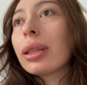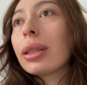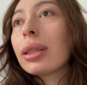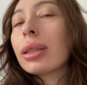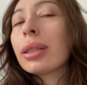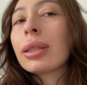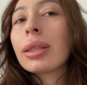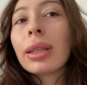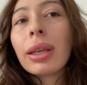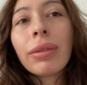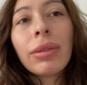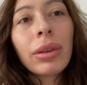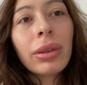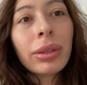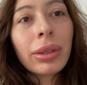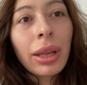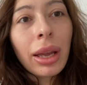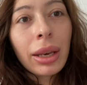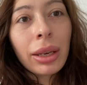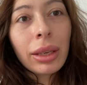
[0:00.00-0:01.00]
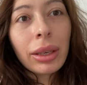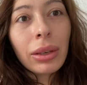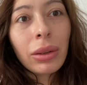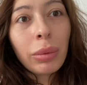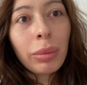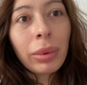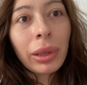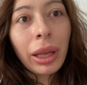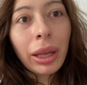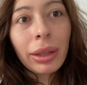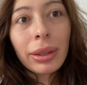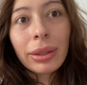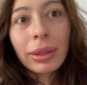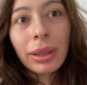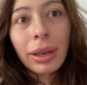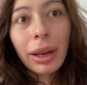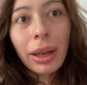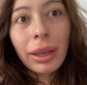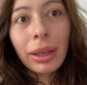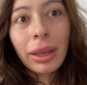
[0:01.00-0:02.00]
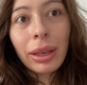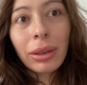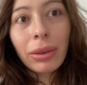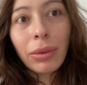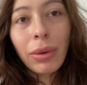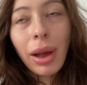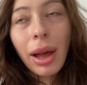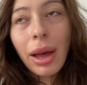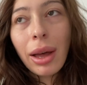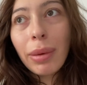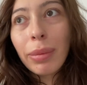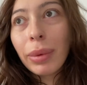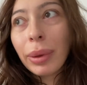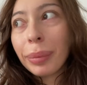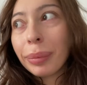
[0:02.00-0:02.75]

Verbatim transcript: see if there's any new plants that I can grab